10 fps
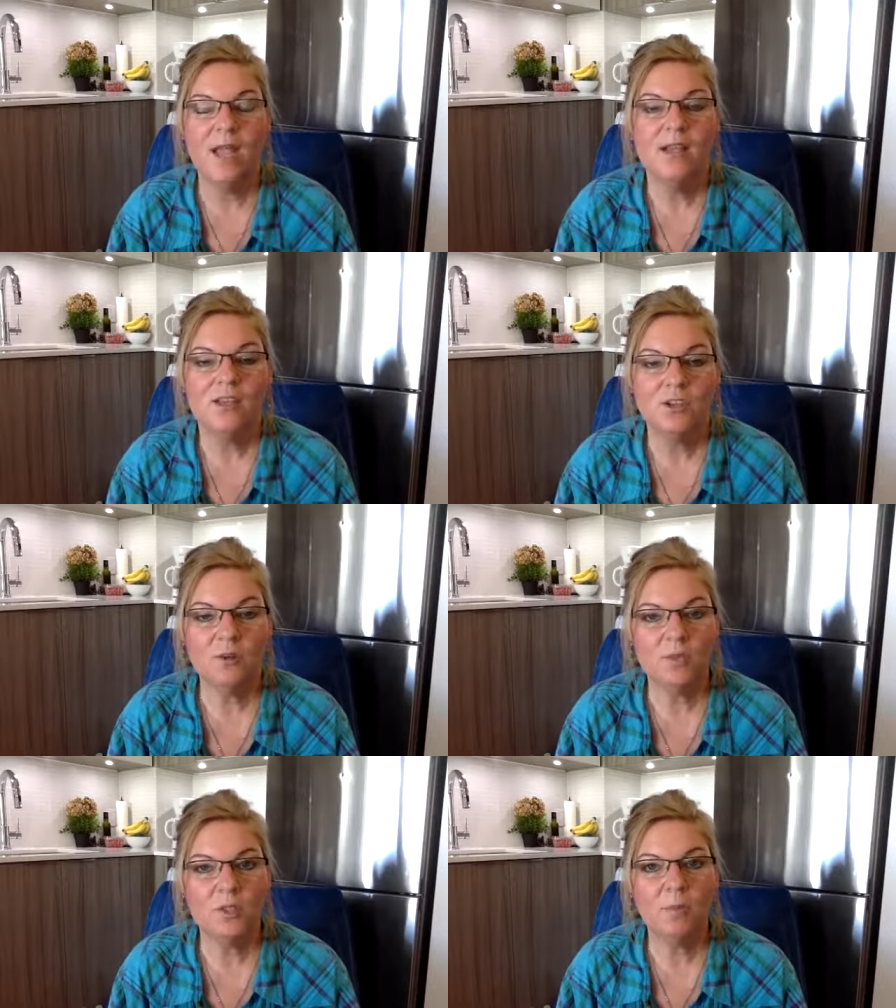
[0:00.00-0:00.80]
So I'm
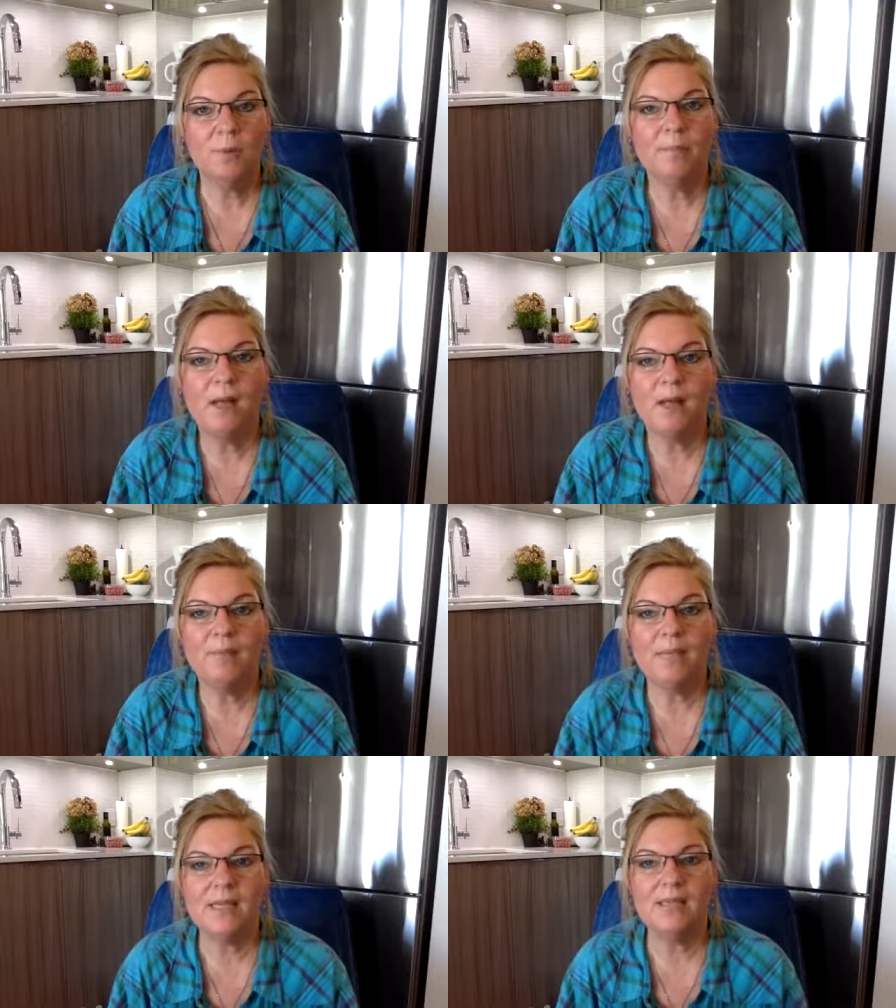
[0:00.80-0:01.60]
super pumped
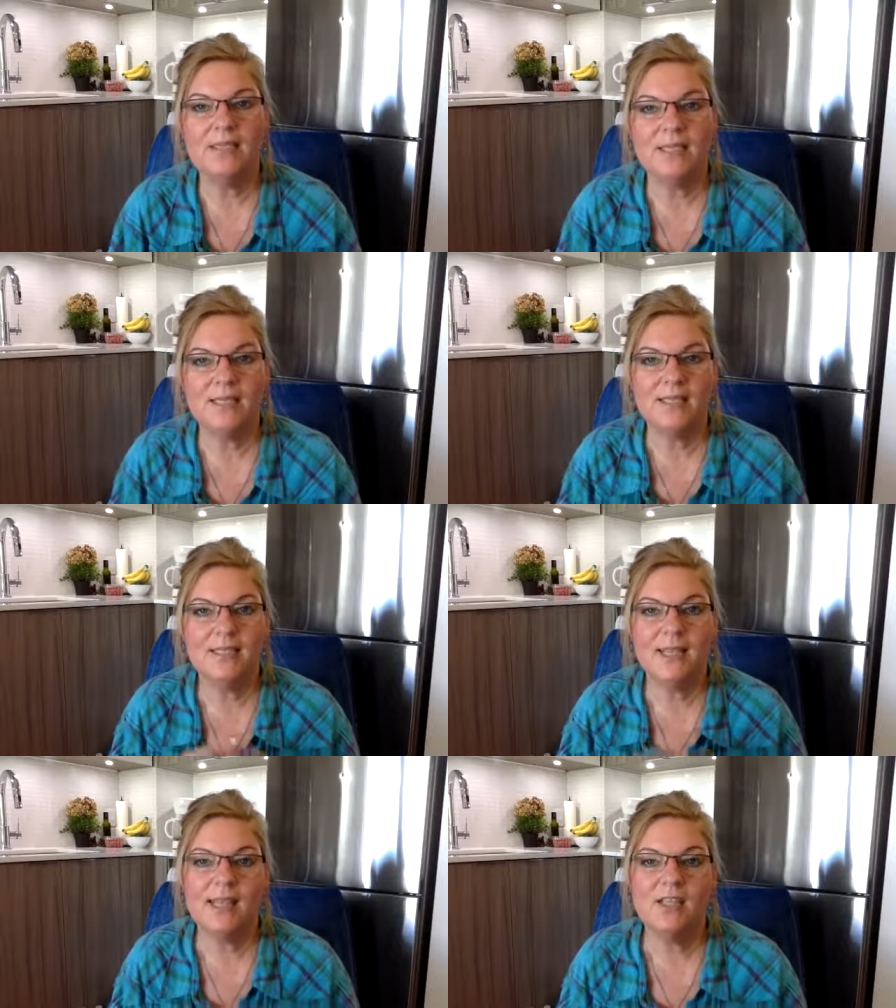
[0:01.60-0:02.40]
because
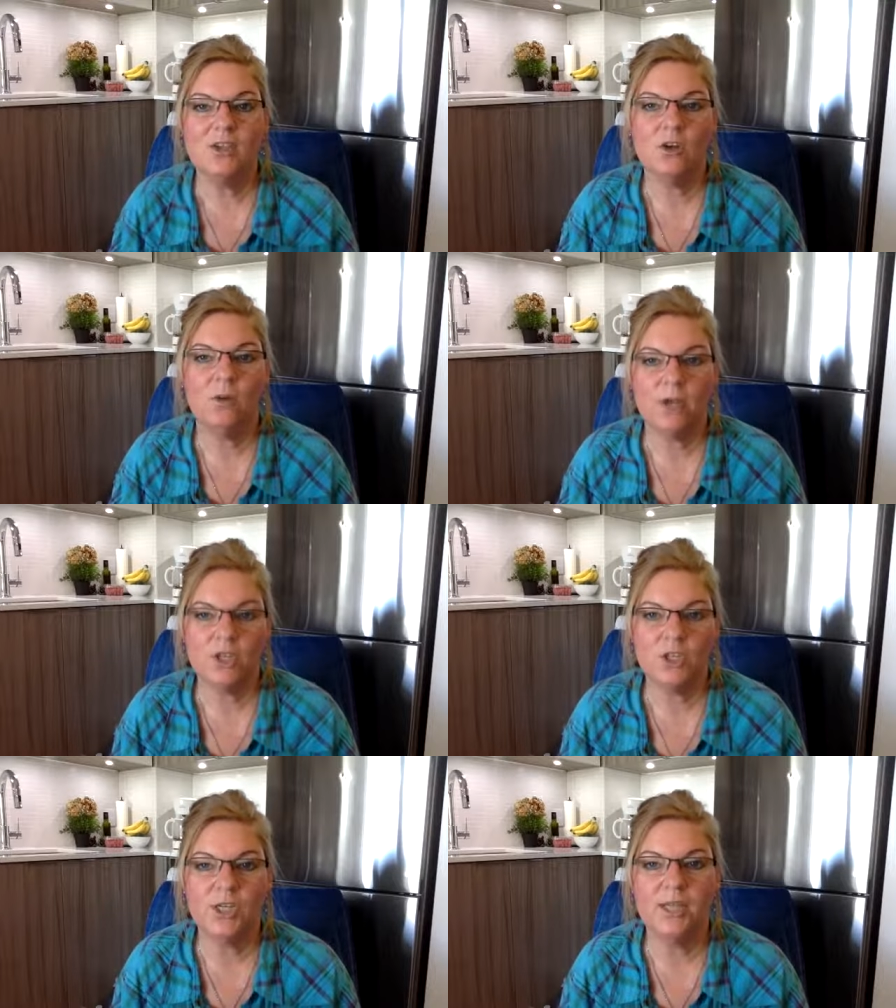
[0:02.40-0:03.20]
today's
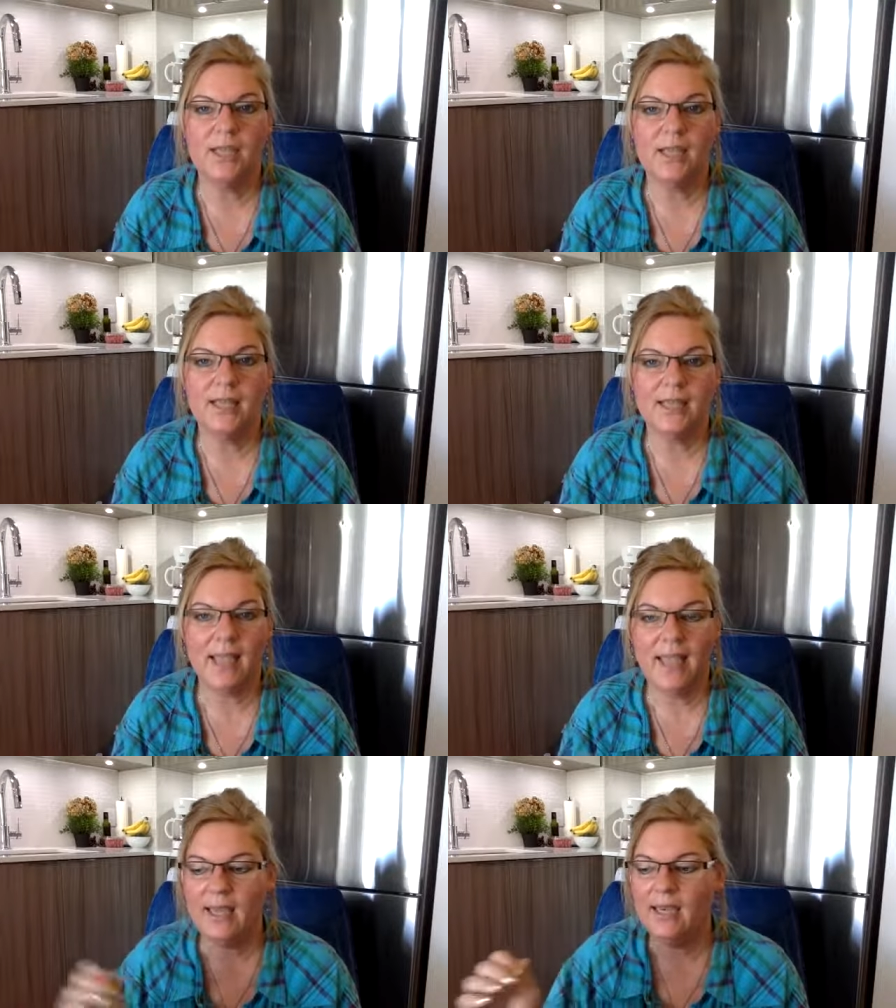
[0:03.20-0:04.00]
question
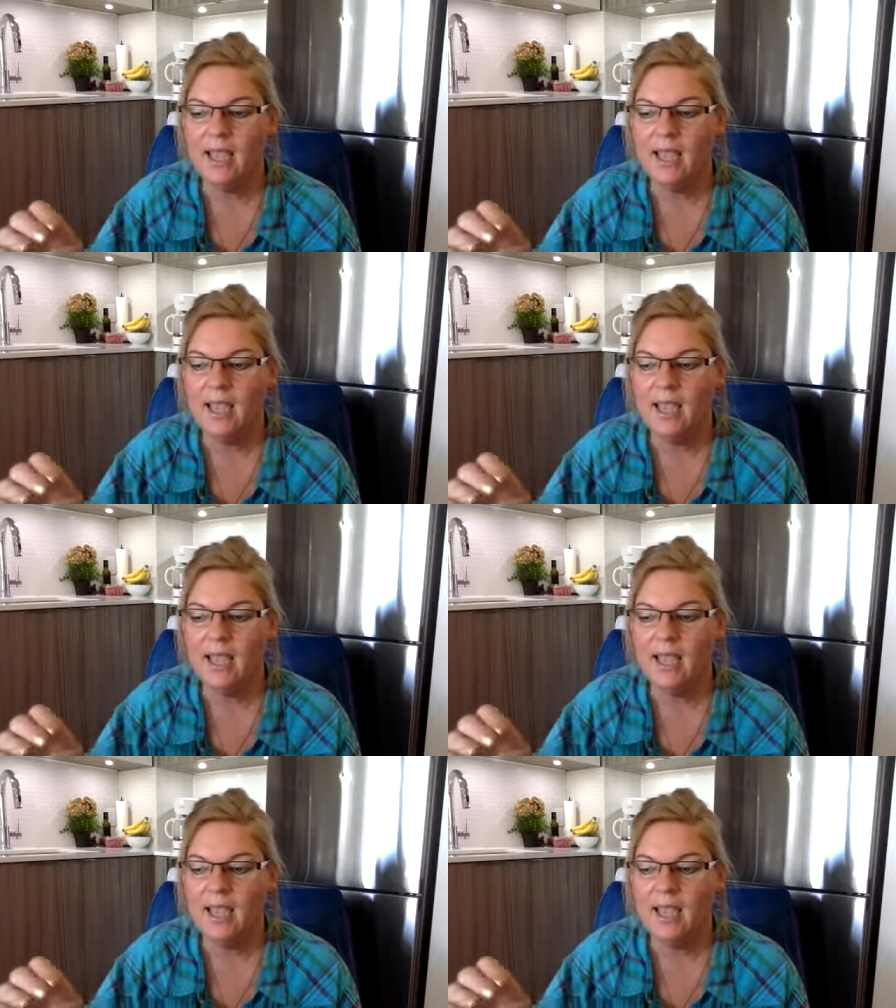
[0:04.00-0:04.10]
again